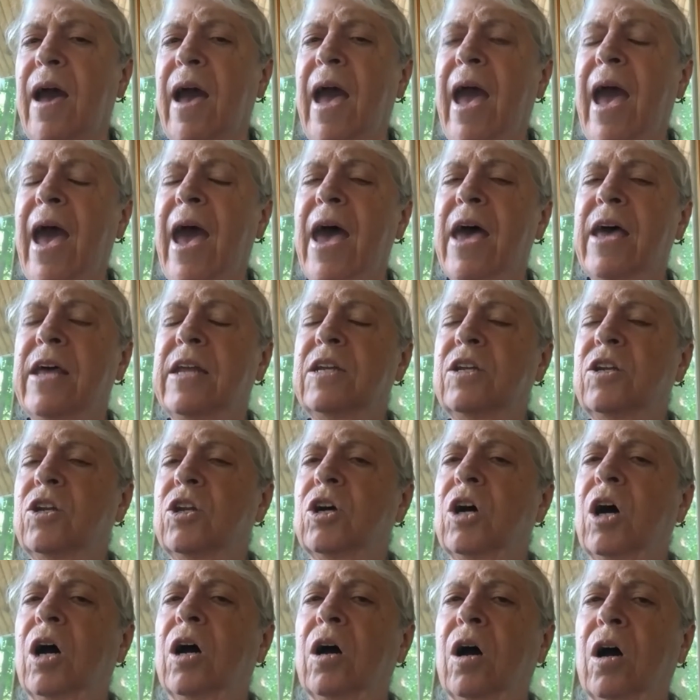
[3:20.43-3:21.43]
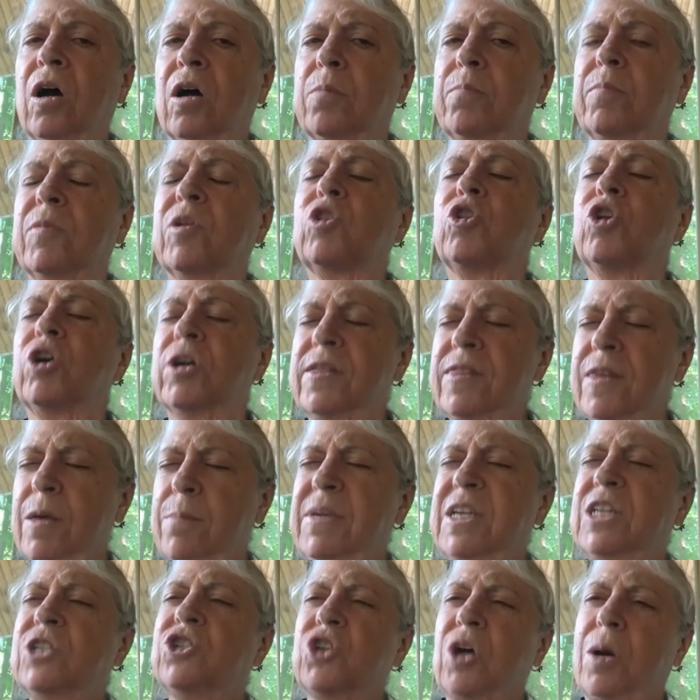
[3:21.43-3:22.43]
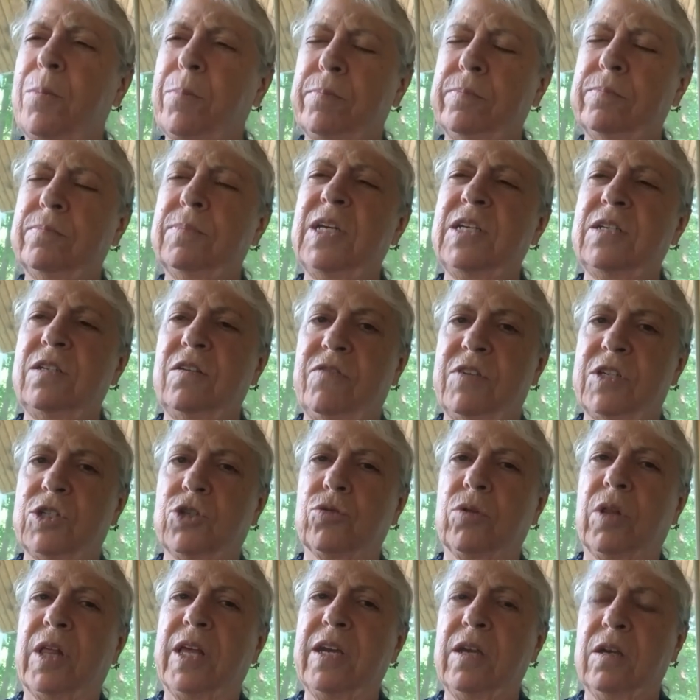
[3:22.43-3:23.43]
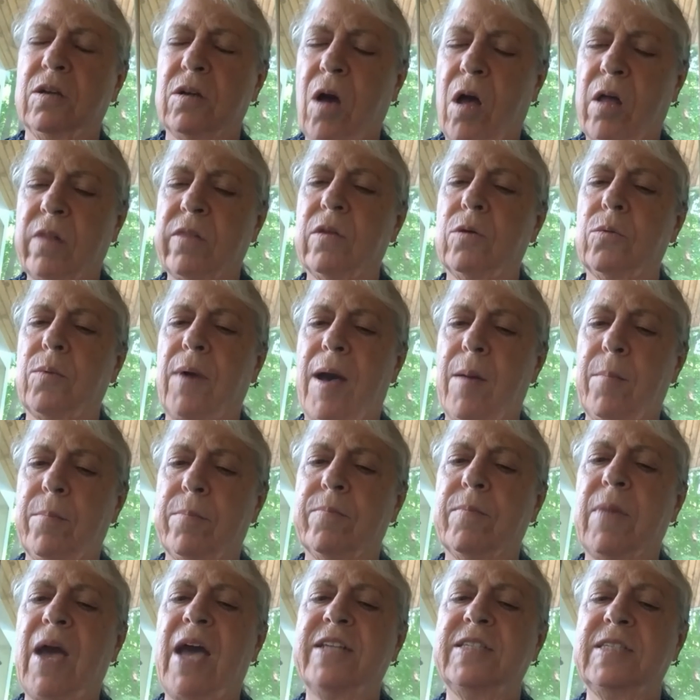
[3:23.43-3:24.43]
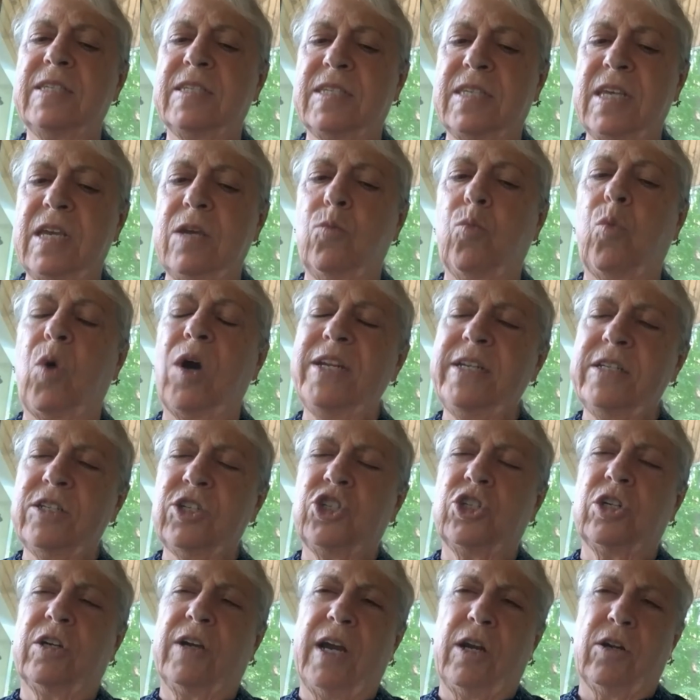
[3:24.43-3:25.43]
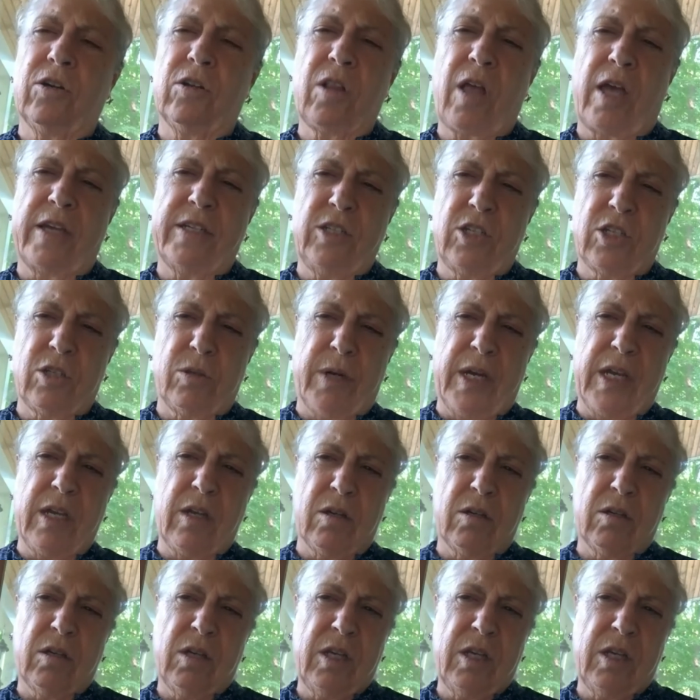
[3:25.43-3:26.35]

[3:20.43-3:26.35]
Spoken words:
and look them each up individually on the web and see, what is your airline doing?